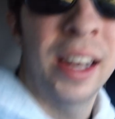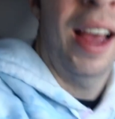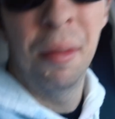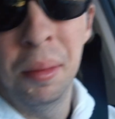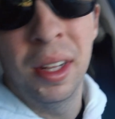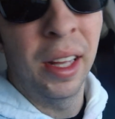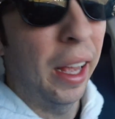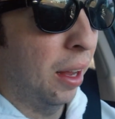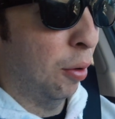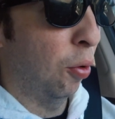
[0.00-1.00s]
and I have a meeting
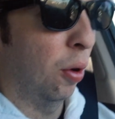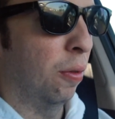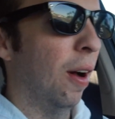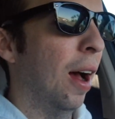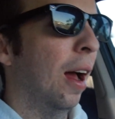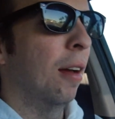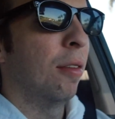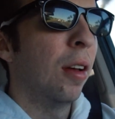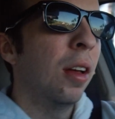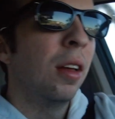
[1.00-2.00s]
at
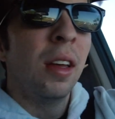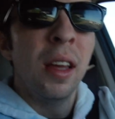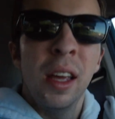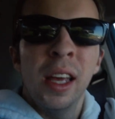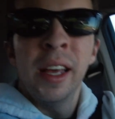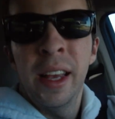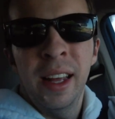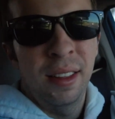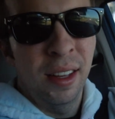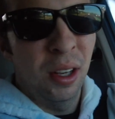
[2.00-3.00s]
8:45, and
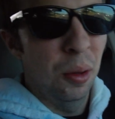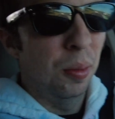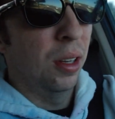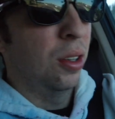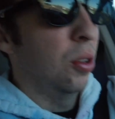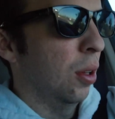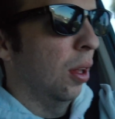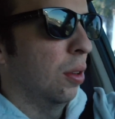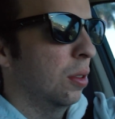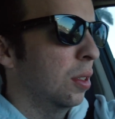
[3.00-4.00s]
I think it would be too
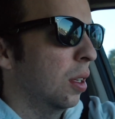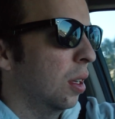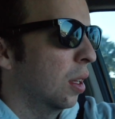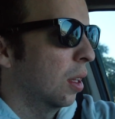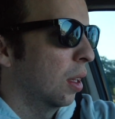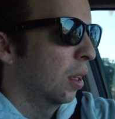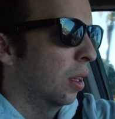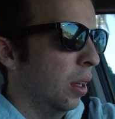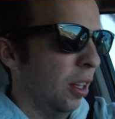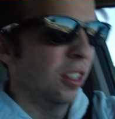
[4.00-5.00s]
close.
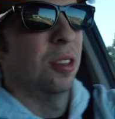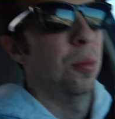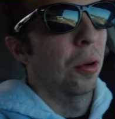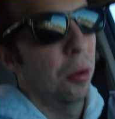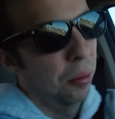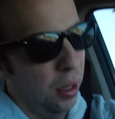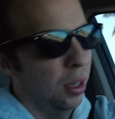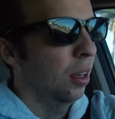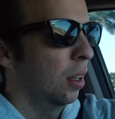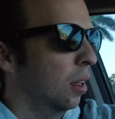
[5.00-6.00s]
It's an important meeting.